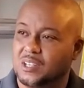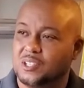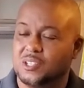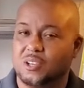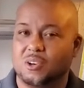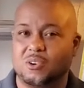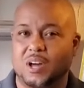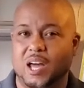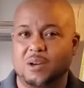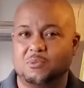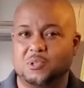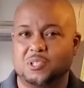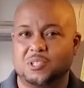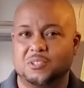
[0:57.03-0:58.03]
so I
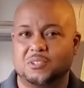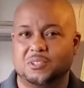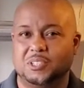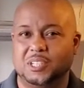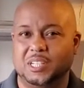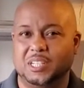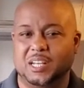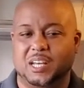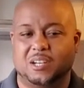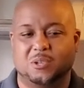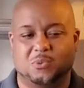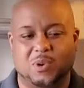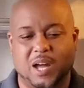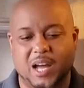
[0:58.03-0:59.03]
was looking at
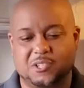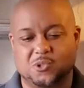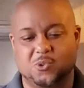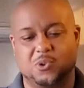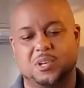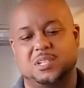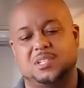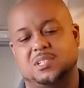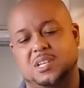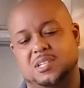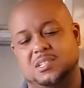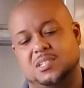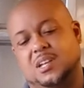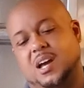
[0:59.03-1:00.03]
garage
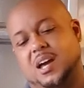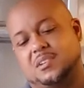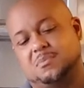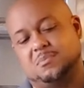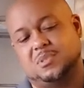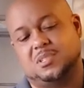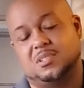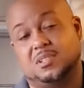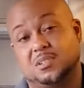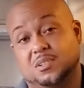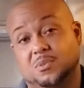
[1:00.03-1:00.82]
organization items